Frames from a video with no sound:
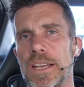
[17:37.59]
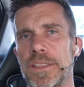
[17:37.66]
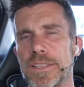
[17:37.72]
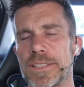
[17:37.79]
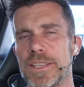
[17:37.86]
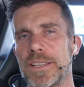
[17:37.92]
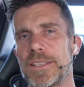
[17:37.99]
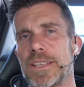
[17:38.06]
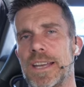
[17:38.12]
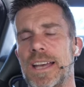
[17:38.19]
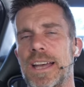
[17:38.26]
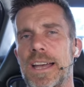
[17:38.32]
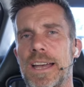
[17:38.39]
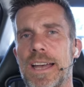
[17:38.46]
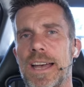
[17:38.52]
This is
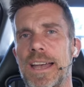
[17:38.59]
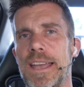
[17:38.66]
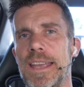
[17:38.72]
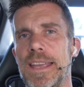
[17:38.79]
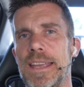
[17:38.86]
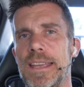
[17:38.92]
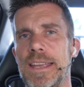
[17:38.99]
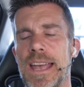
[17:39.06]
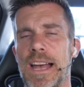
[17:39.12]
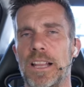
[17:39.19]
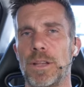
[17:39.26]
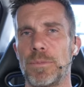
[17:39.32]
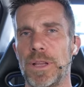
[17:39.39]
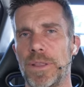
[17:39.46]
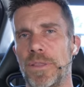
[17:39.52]
a
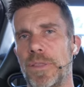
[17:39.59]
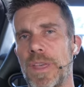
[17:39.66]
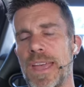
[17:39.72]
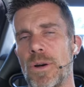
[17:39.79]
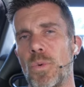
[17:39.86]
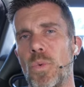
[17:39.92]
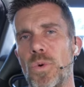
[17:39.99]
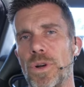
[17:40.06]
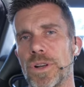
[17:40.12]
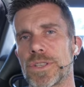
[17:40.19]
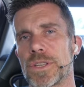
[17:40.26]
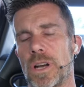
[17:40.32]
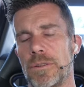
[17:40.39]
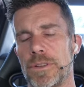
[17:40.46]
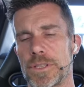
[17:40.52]
element that
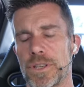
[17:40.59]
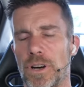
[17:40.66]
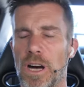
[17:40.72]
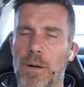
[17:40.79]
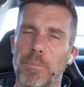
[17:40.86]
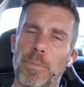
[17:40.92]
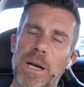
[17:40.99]
works over time.